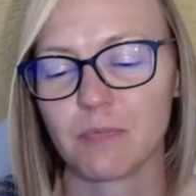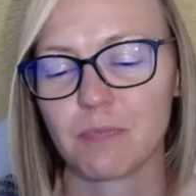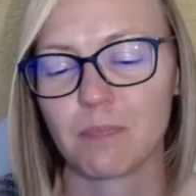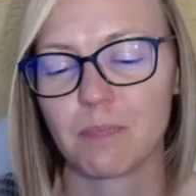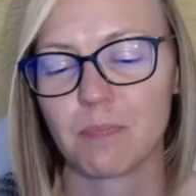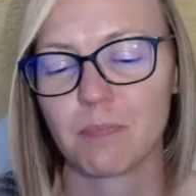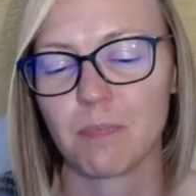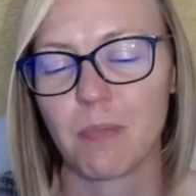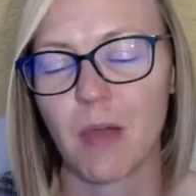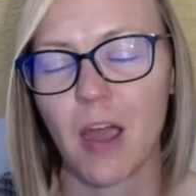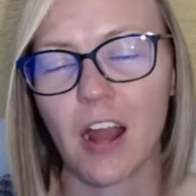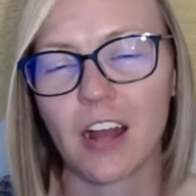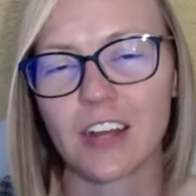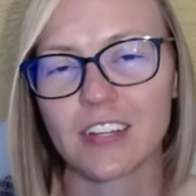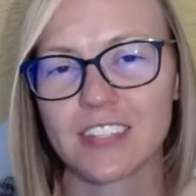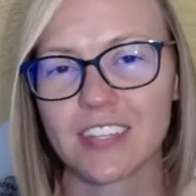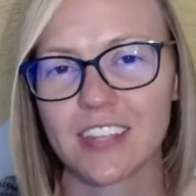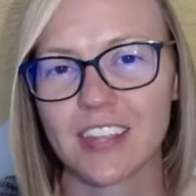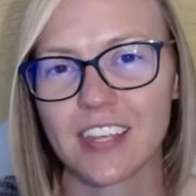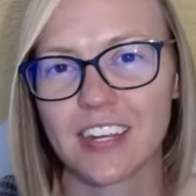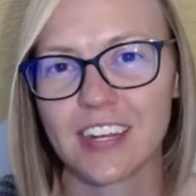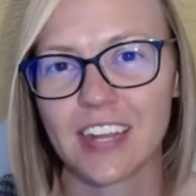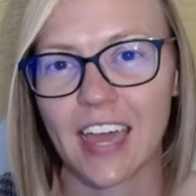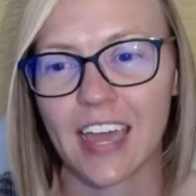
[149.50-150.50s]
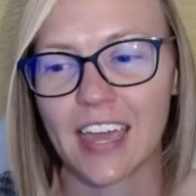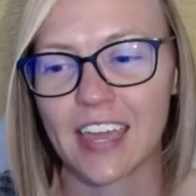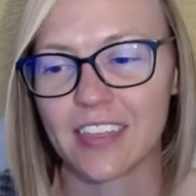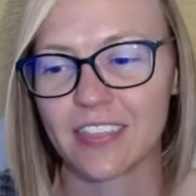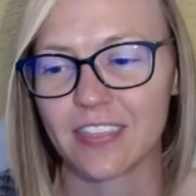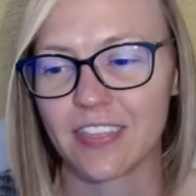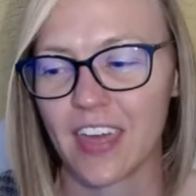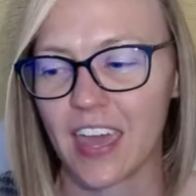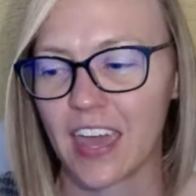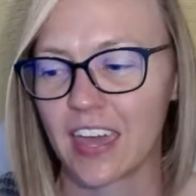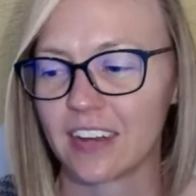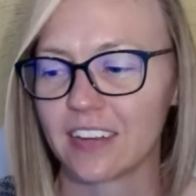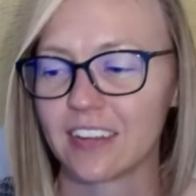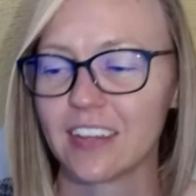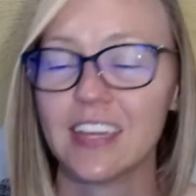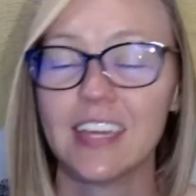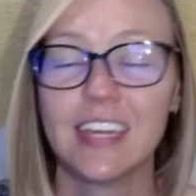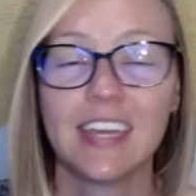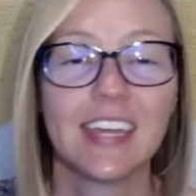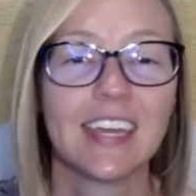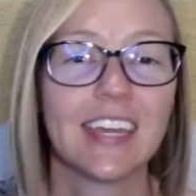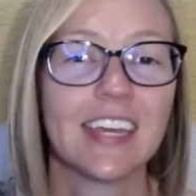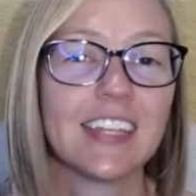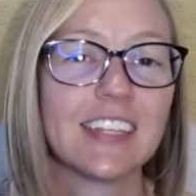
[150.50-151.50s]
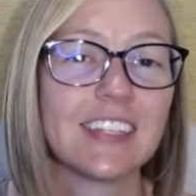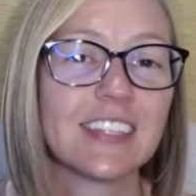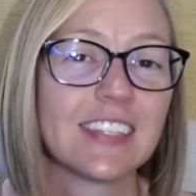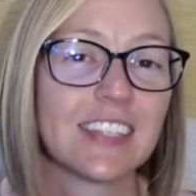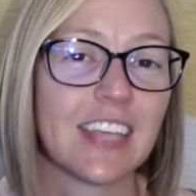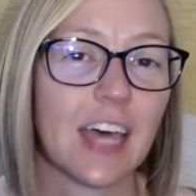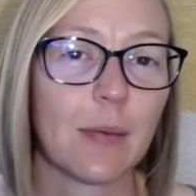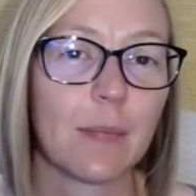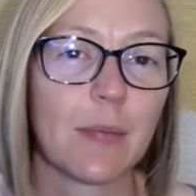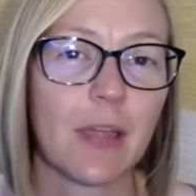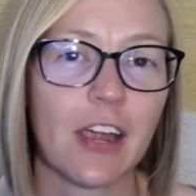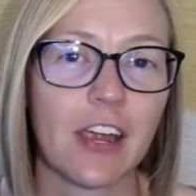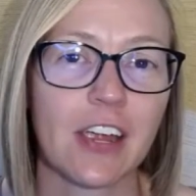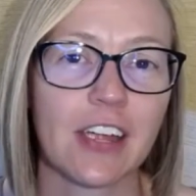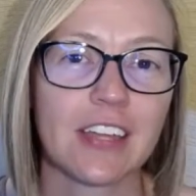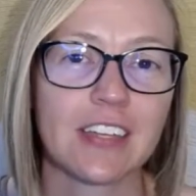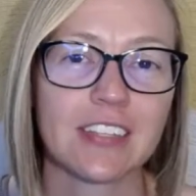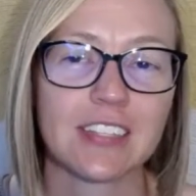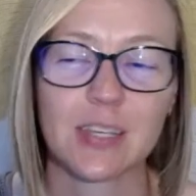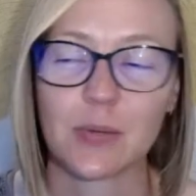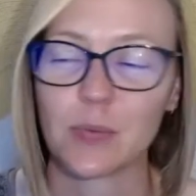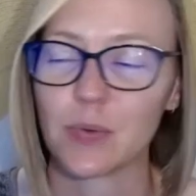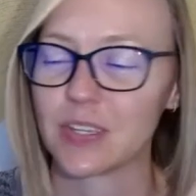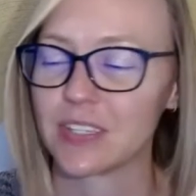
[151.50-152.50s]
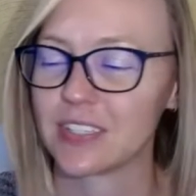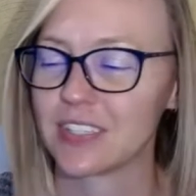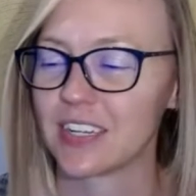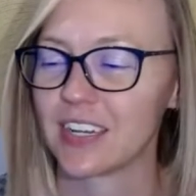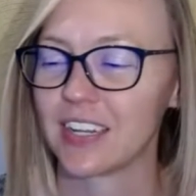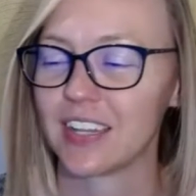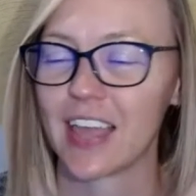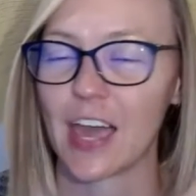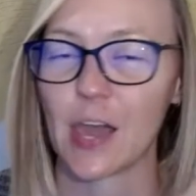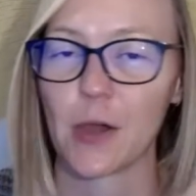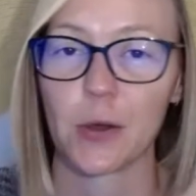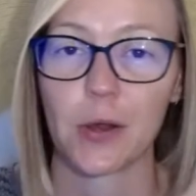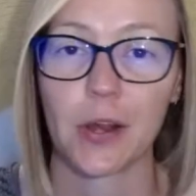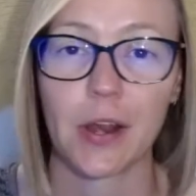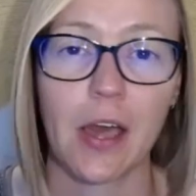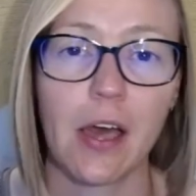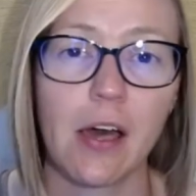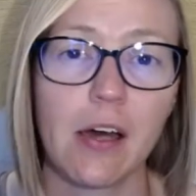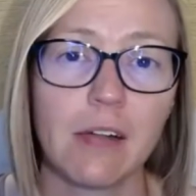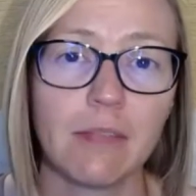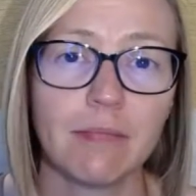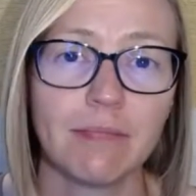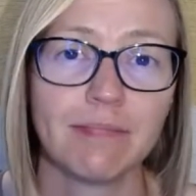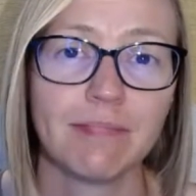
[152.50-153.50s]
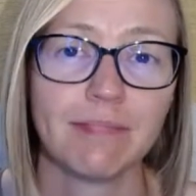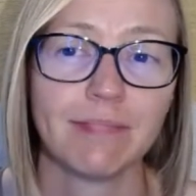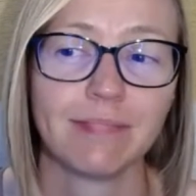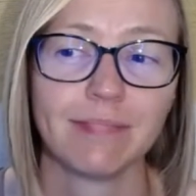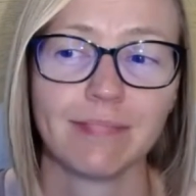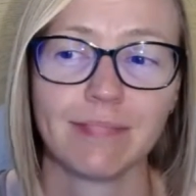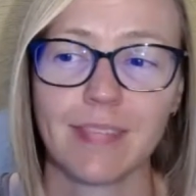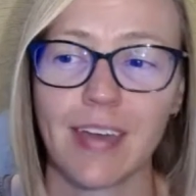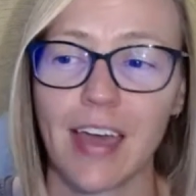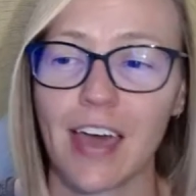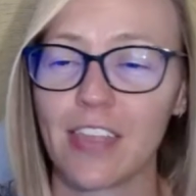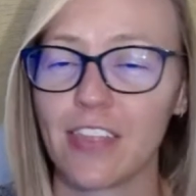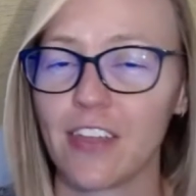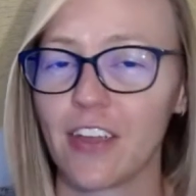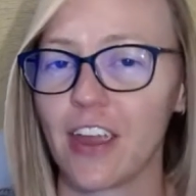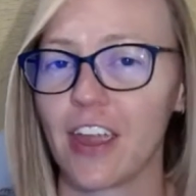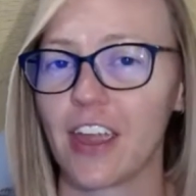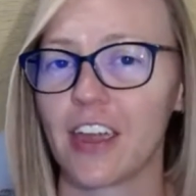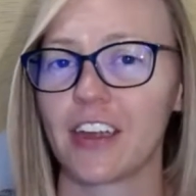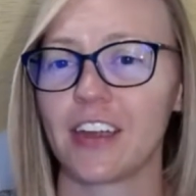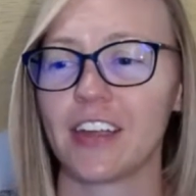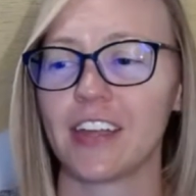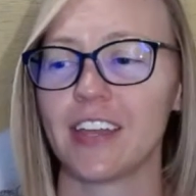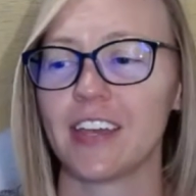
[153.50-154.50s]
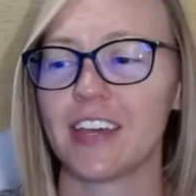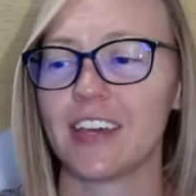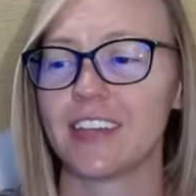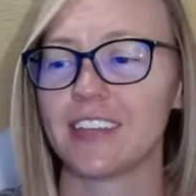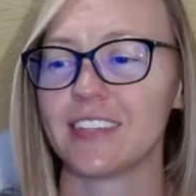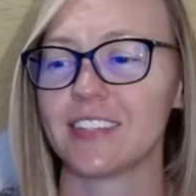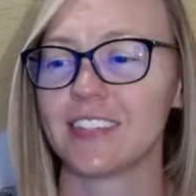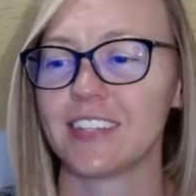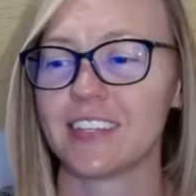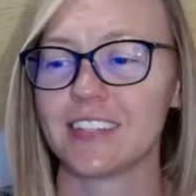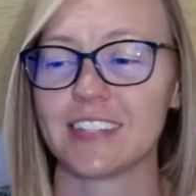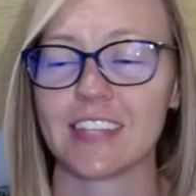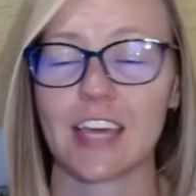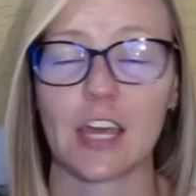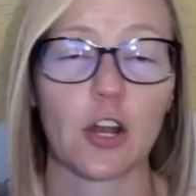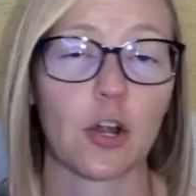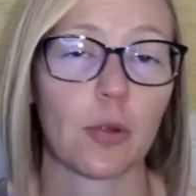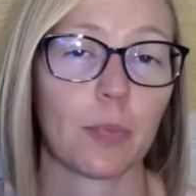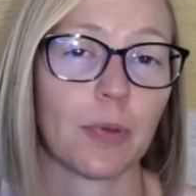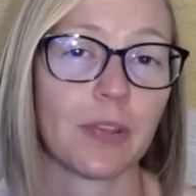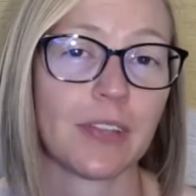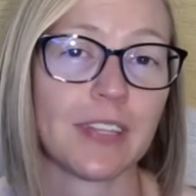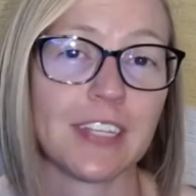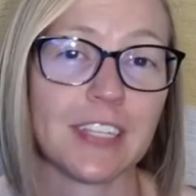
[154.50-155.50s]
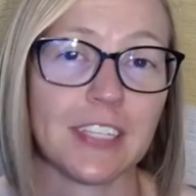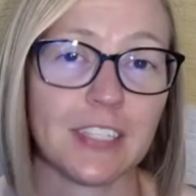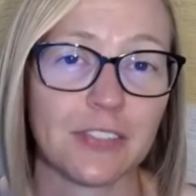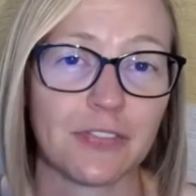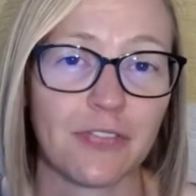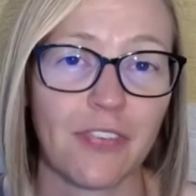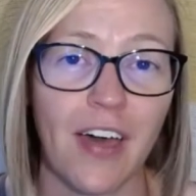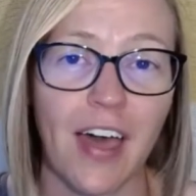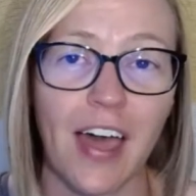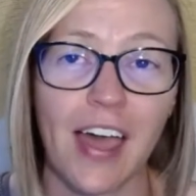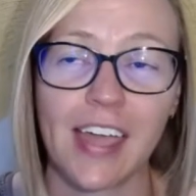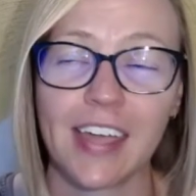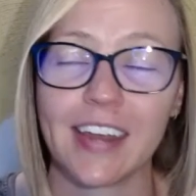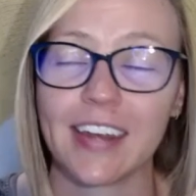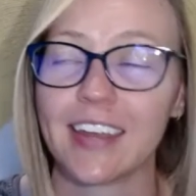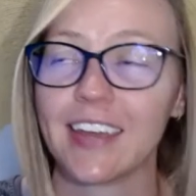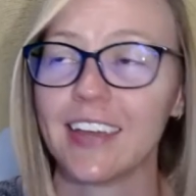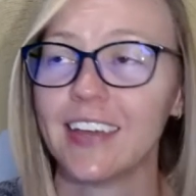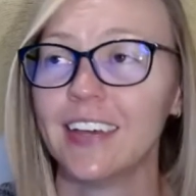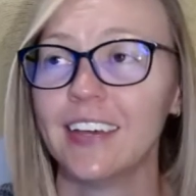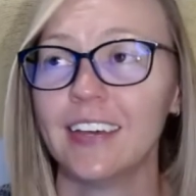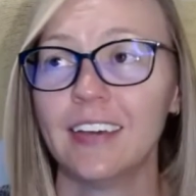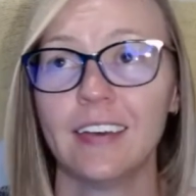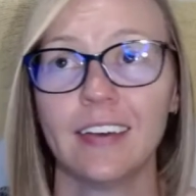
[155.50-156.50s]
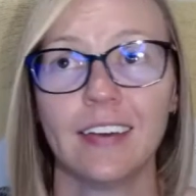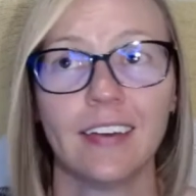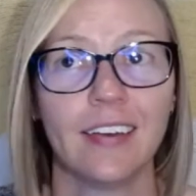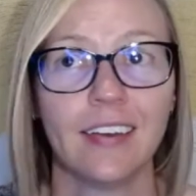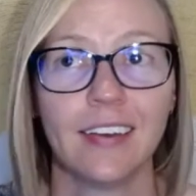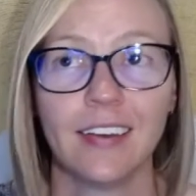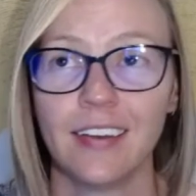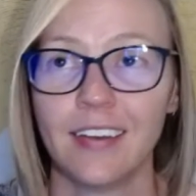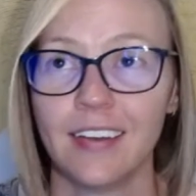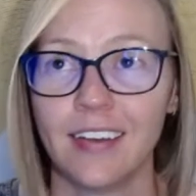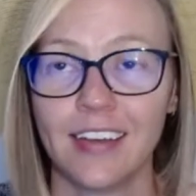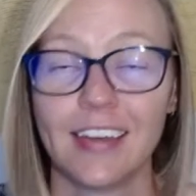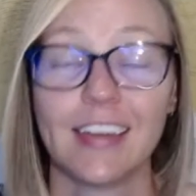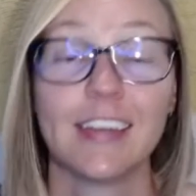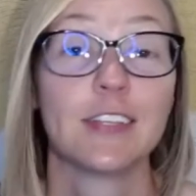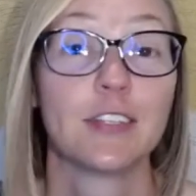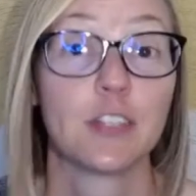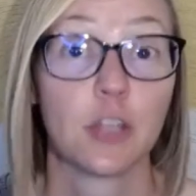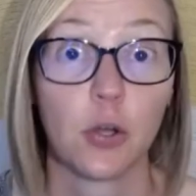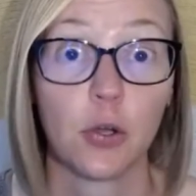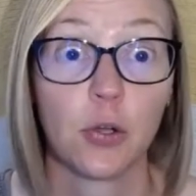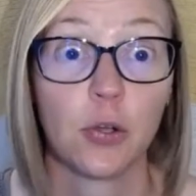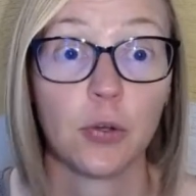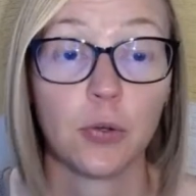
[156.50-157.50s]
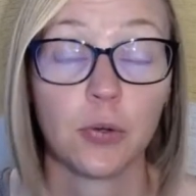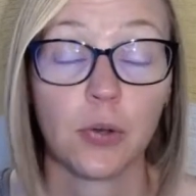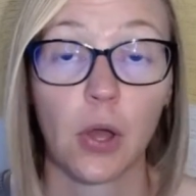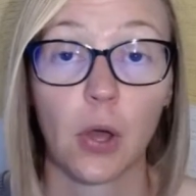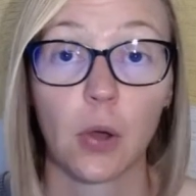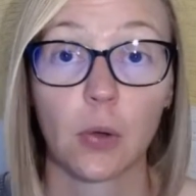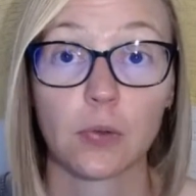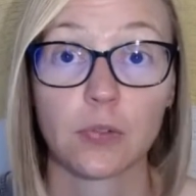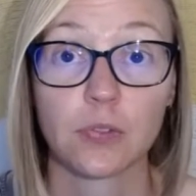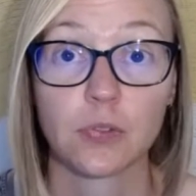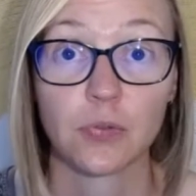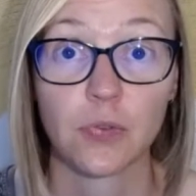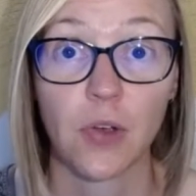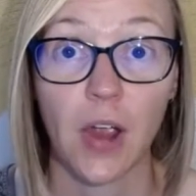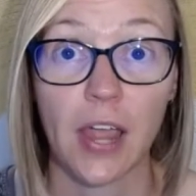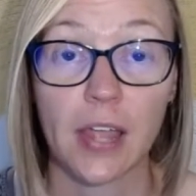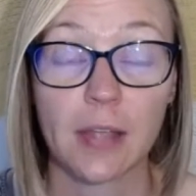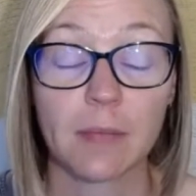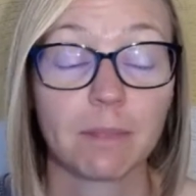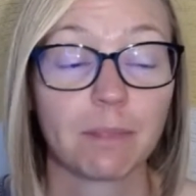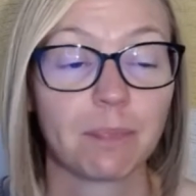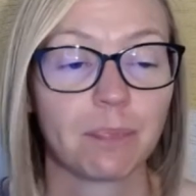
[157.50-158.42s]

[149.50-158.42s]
parts of the diet that in some areas it wasn't allowed at all. Other areas it said herbal tea's fine. So who knows, right?